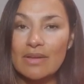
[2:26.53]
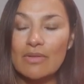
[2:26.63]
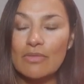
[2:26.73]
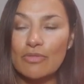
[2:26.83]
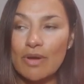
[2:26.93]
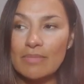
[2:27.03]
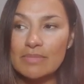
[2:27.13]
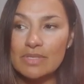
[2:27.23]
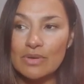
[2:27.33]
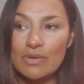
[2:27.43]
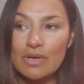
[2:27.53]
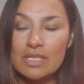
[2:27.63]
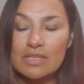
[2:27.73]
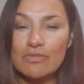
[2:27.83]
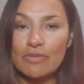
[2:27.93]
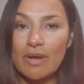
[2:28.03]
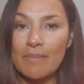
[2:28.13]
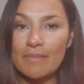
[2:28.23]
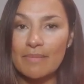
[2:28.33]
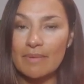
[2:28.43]
from source,
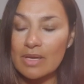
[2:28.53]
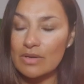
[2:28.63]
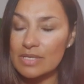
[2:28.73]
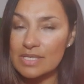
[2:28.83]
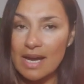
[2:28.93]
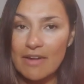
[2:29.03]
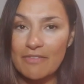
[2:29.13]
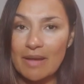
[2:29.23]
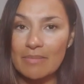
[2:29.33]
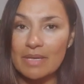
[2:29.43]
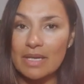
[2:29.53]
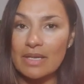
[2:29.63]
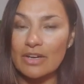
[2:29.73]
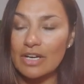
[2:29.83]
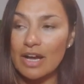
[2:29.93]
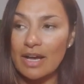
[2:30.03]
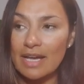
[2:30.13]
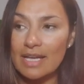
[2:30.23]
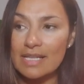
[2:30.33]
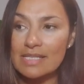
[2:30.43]
from your star family, your
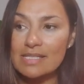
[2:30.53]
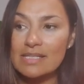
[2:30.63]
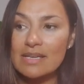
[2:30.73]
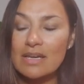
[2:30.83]
guides,